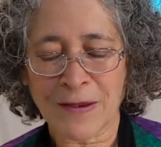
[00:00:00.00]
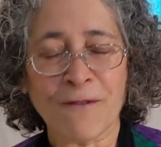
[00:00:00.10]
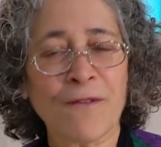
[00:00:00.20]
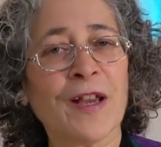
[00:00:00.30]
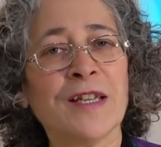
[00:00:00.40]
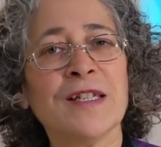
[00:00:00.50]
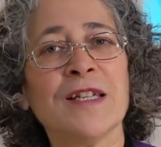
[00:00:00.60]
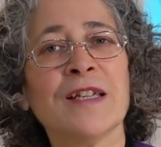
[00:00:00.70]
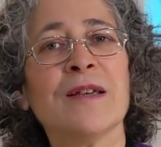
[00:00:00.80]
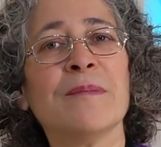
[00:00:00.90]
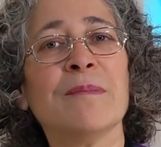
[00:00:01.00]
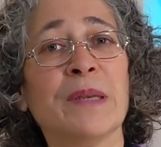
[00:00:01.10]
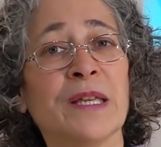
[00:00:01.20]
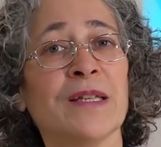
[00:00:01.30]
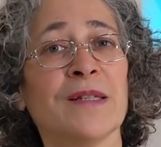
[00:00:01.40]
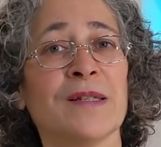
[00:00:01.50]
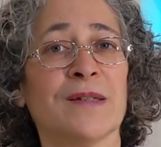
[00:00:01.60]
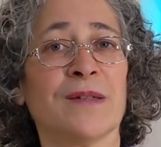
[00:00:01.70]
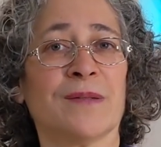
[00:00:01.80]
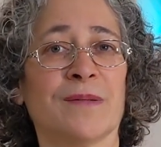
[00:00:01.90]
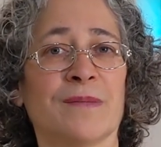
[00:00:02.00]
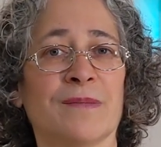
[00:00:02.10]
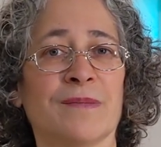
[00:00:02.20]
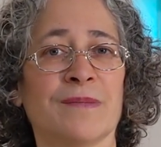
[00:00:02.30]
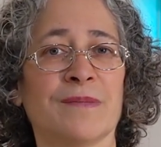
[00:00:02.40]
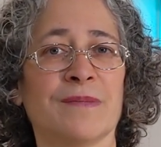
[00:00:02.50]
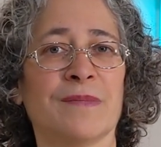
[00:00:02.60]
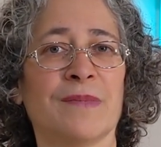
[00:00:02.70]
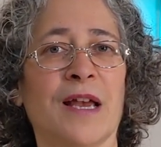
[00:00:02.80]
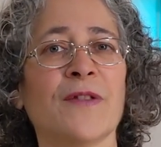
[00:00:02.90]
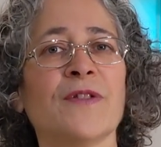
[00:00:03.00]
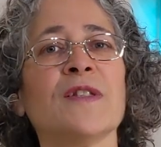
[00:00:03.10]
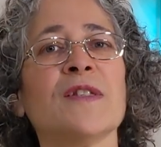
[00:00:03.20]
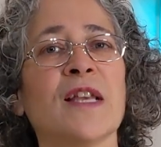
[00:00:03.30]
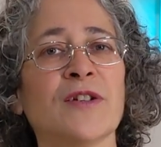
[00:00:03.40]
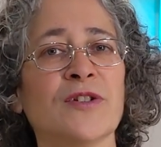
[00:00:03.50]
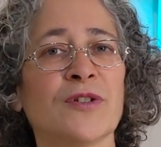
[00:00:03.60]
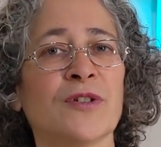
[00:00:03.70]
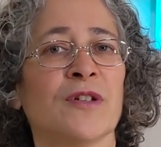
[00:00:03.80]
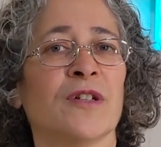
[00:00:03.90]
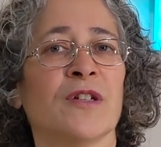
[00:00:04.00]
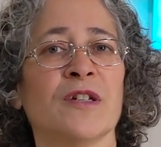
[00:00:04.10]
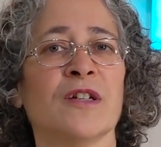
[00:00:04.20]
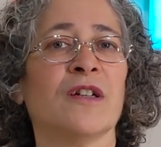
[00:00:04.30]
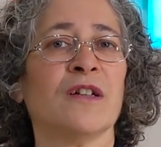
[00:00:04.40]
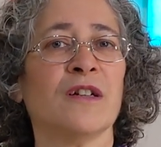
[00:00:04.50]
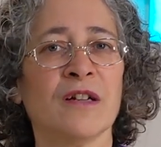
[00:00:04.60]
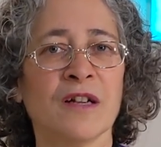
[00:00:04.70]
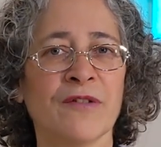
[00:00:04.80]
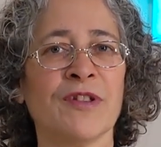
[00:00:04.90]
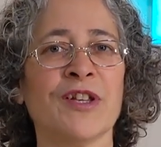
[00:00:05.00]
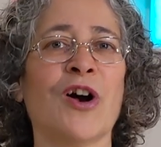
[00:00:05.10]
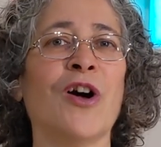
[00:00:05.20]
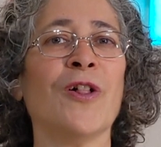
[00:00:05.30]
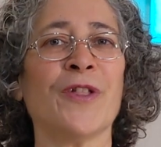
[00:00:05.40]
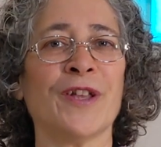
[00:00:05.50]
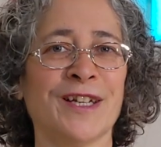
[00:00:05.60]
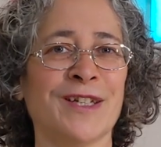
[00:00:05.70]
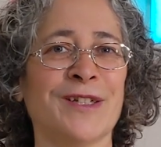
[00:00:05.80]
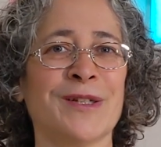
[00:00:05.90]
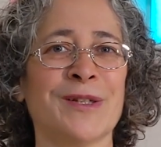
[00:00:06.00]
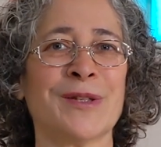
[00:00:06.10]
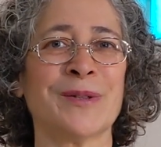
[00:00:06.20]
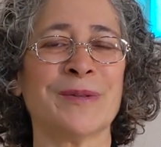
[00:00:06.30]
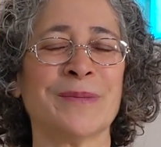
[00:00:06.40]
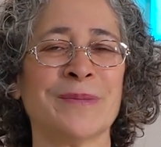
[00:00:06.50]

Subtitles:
finding peace at the center of the all that is.